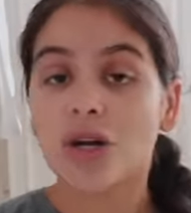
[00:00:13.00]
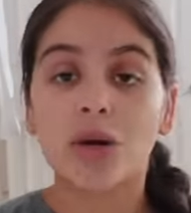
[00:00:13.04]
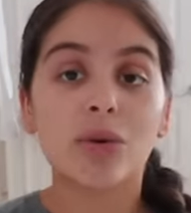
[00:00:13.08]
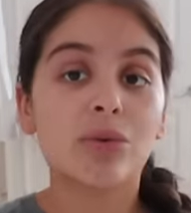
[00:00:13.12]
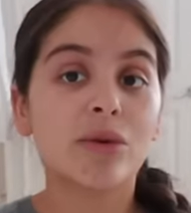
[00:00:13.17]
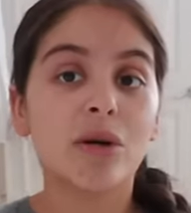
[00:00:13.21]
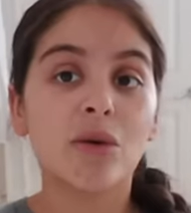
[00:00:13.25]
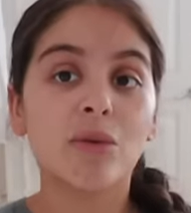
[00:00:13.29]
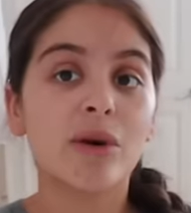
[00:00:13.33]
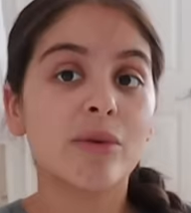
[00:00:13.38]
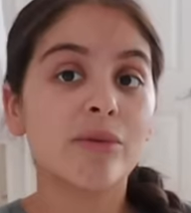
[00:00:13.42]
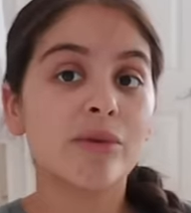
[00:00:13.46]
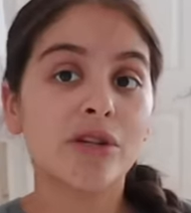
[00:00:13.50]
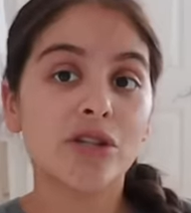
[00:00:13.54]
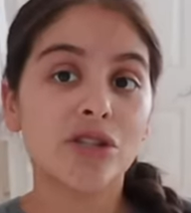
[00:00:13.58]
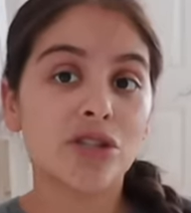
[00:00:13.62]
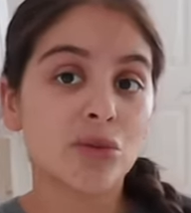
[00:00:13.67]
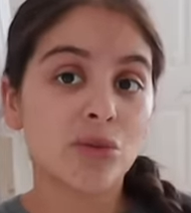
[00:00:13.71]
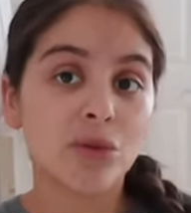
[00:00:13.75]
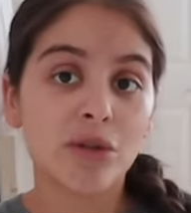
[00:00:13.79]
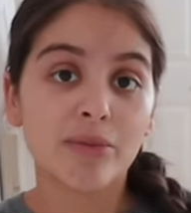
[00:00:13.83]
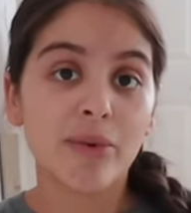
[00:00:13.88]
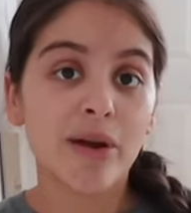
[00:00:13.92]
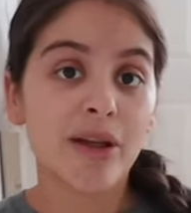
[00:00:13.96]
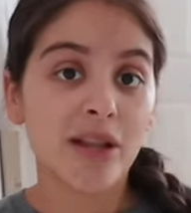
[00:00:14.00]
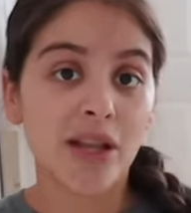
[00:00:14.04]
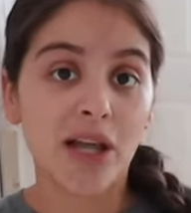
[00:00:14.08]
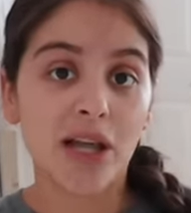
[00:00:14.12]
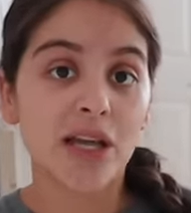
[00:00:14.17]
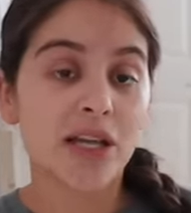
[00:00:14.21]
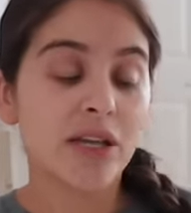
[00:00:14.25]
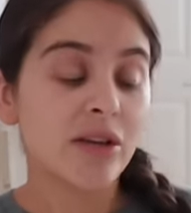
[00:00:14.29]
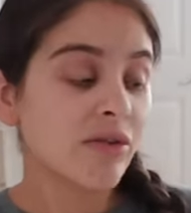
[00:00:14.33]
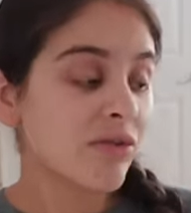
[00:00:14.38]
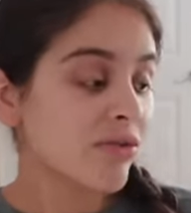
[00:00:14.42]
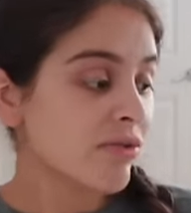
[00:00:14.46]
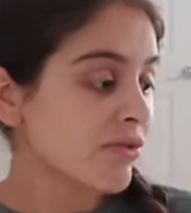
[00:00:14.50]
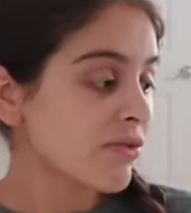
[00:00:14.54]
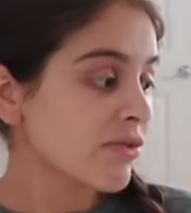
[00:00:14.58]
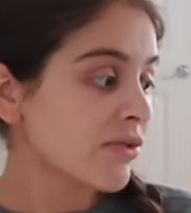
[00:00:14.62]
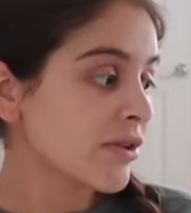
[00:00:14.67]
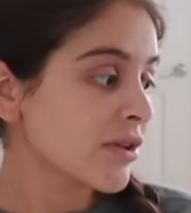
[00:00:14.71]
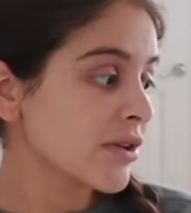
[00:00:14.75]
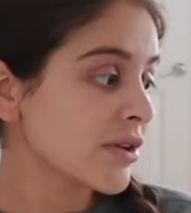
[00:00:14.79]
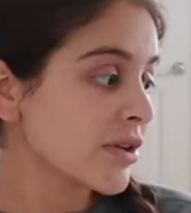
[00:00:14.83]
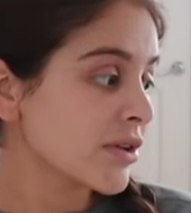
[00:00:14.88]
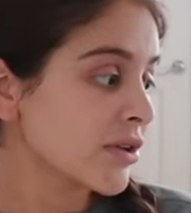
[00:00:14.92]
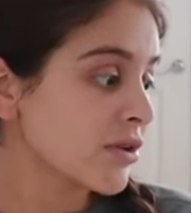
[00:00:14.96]
don't know what I'm gonna do with my life,
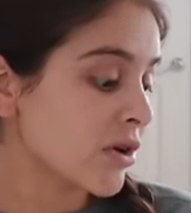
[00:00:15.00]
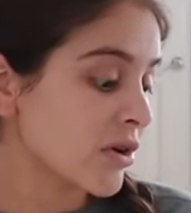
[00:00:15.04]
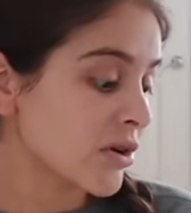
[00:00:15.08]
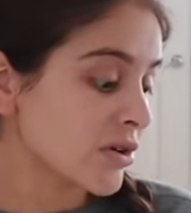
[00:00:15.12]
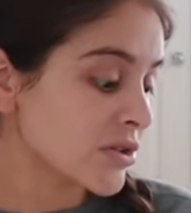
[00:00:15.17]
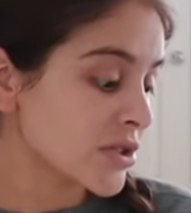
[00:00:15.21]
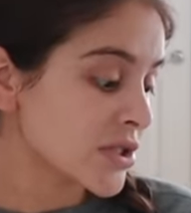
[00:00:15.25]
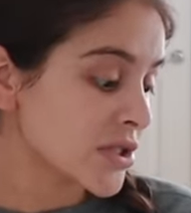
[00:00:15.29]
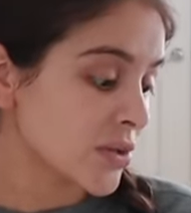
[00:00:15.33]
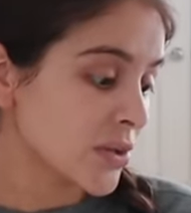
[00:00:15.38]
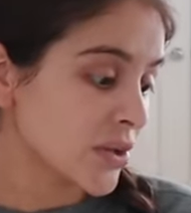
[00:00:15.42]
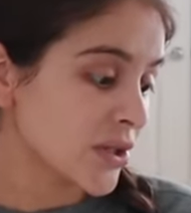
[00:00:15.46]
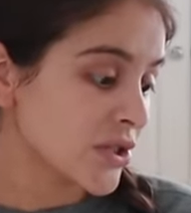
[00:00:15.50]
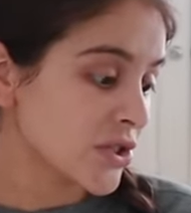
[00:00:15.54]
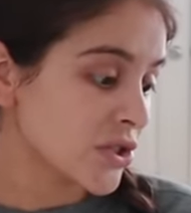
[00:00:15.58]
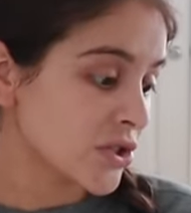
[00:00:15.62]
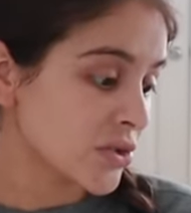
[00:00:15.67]
long story